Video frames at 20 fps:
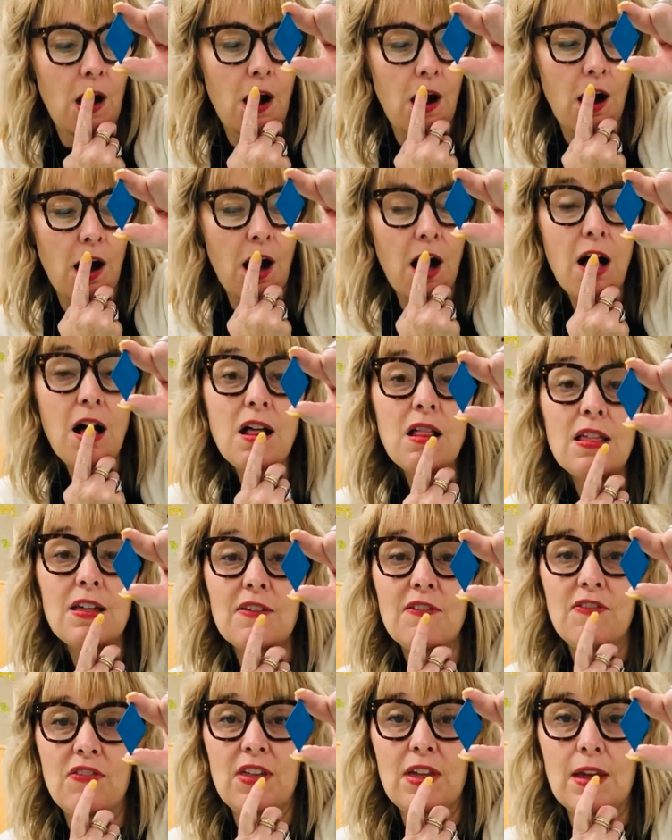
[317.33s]
All
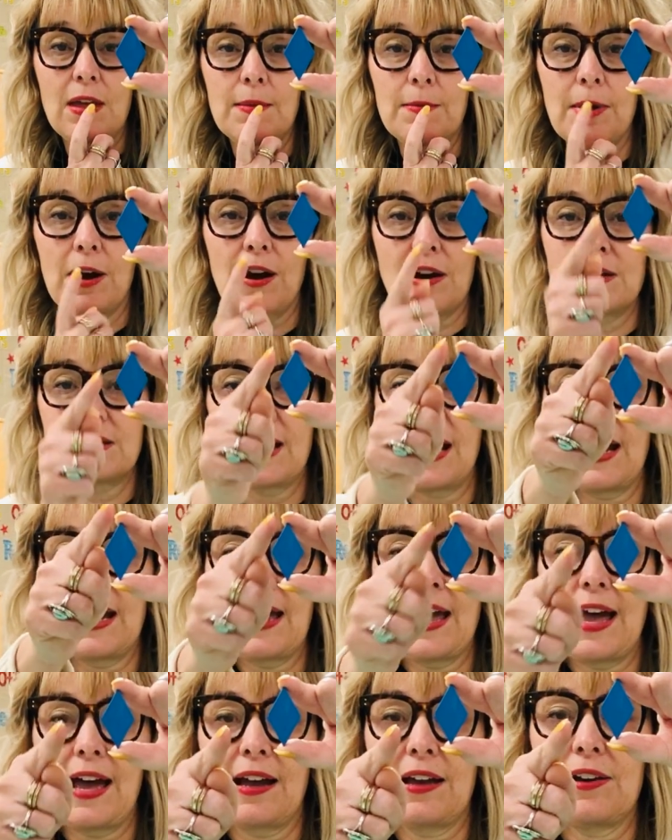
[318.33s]
of them are
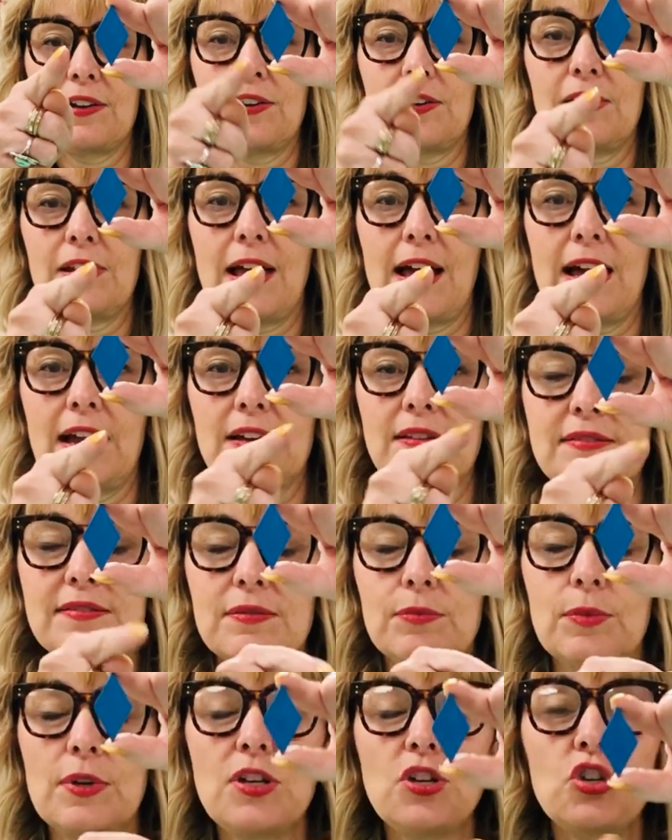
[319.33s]
diagonal lines.
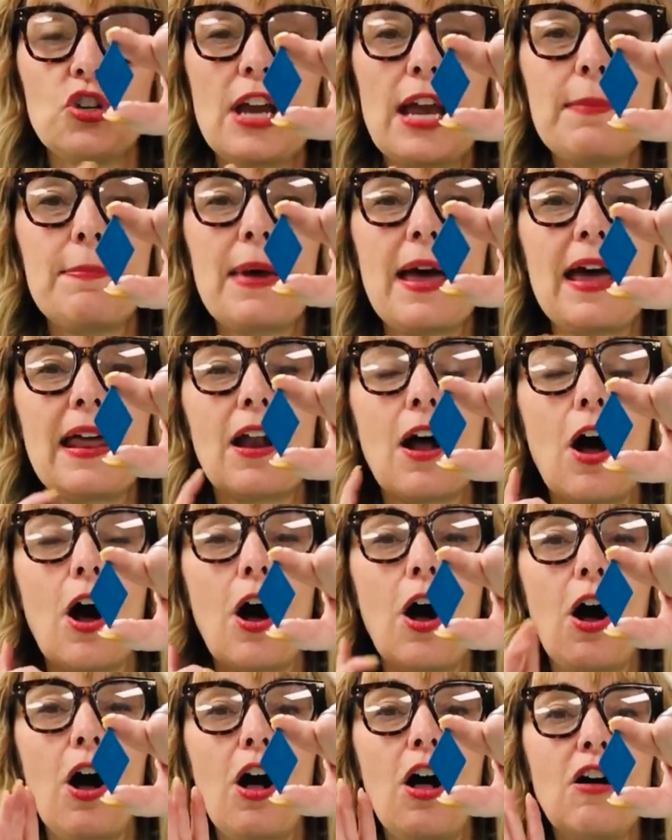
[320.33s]
Which shape had
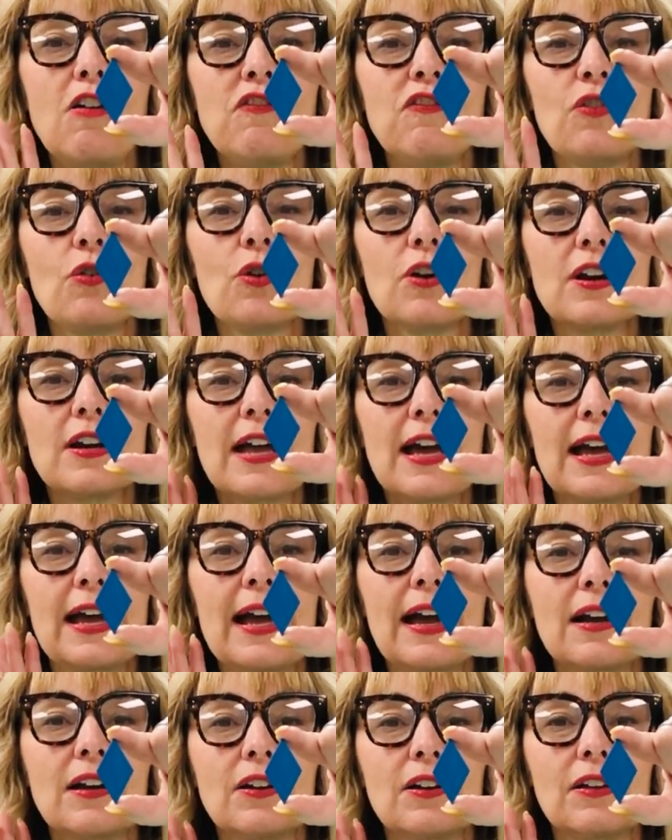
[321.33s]
all 4
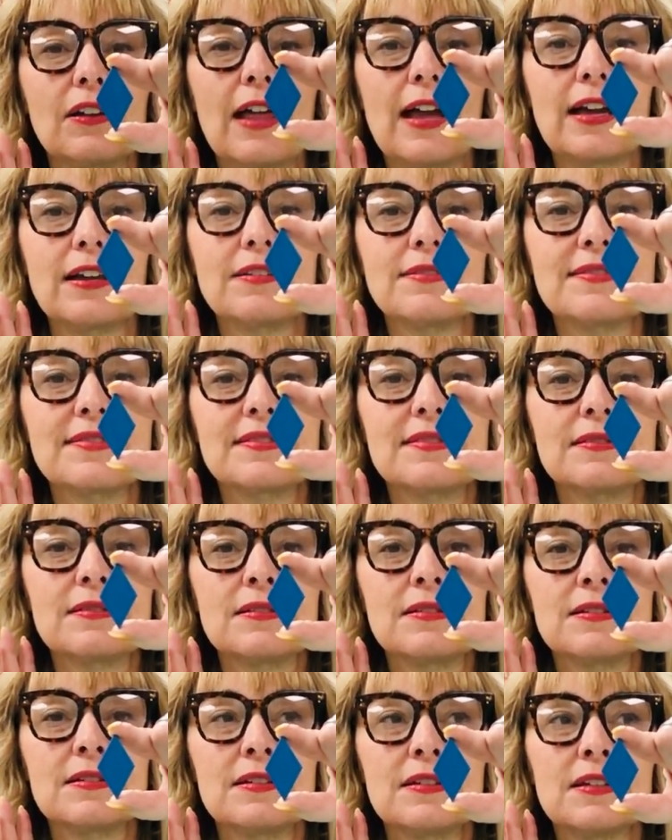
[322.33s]
diagonal lines?
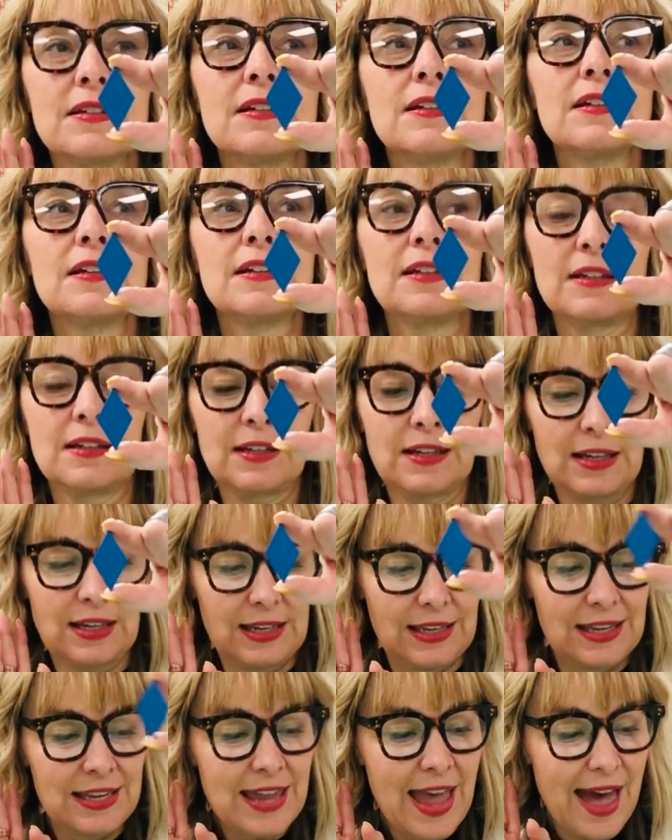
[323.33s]

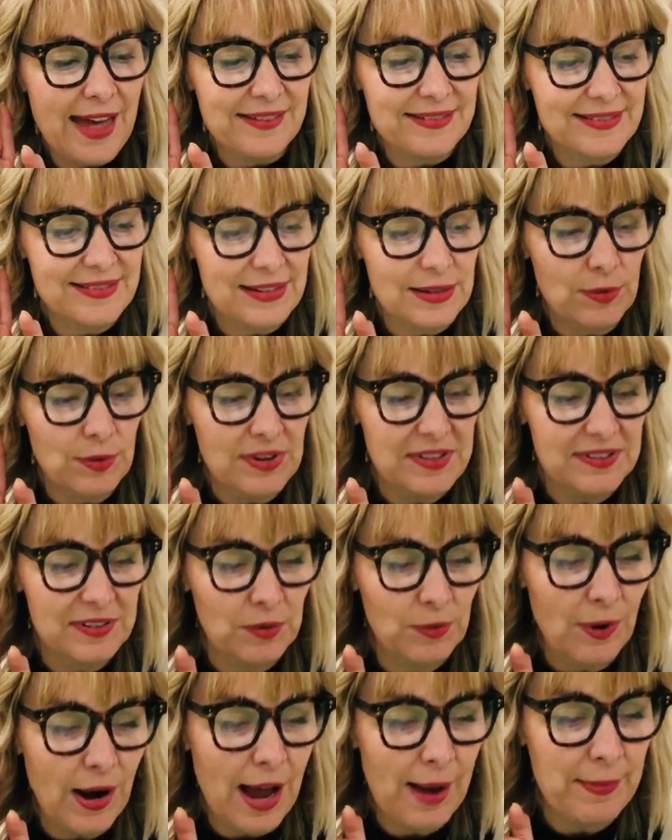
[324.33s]
Yes, it was a
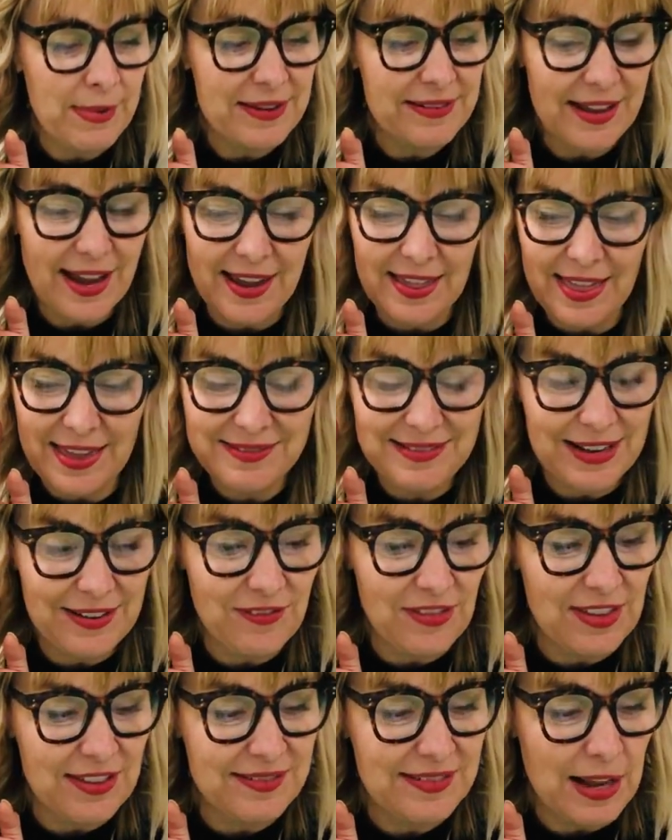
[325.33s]
rhombus. Hey, that's
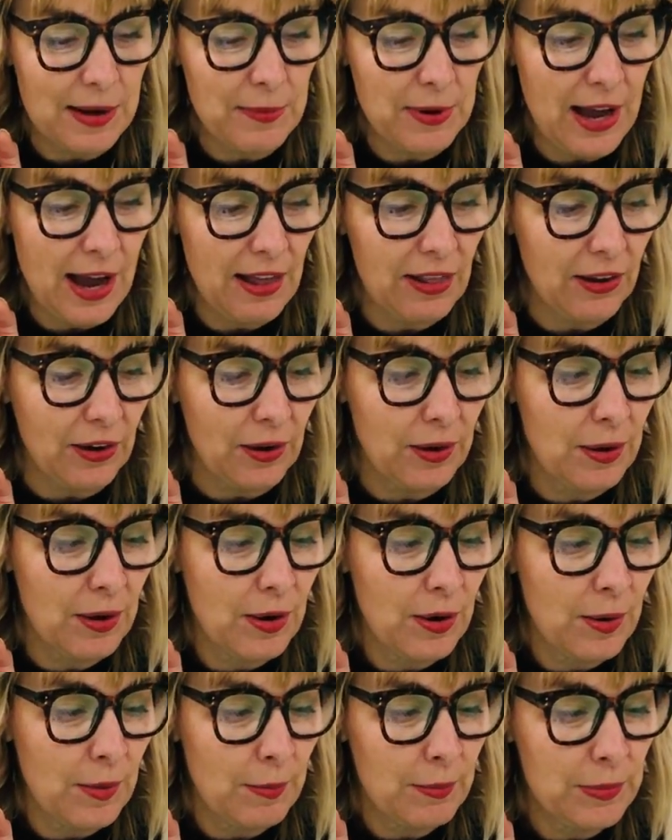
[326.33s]
even the same color.
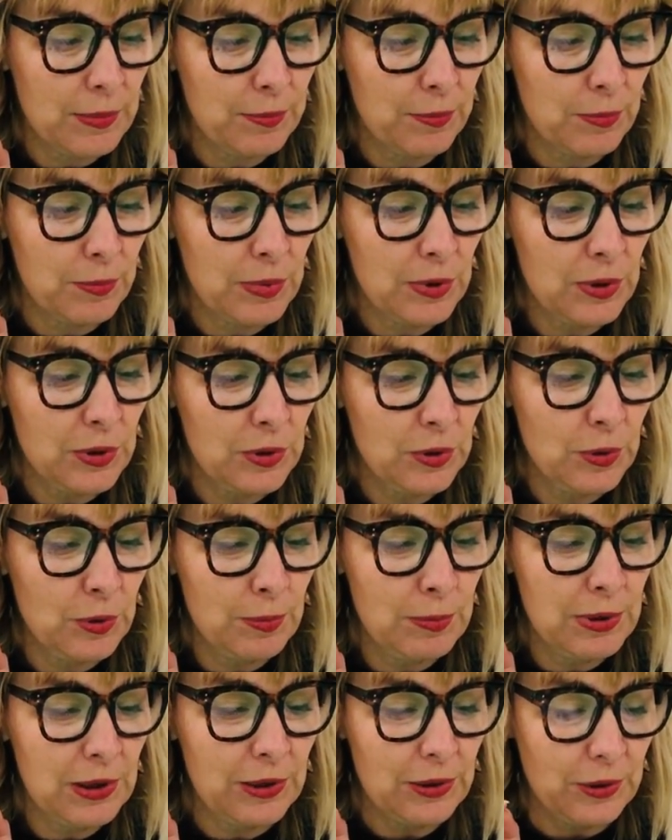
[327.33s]
Blue,
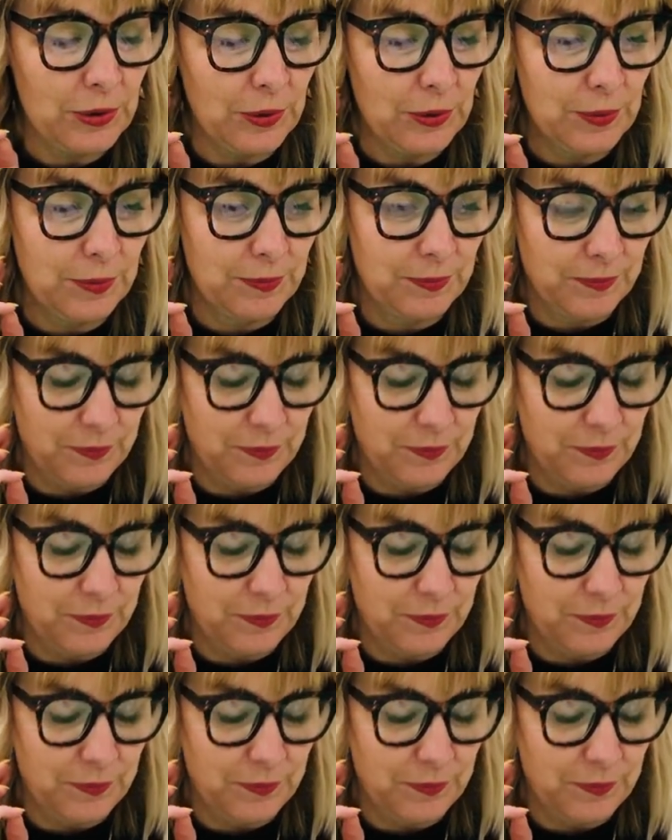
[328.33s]
blue.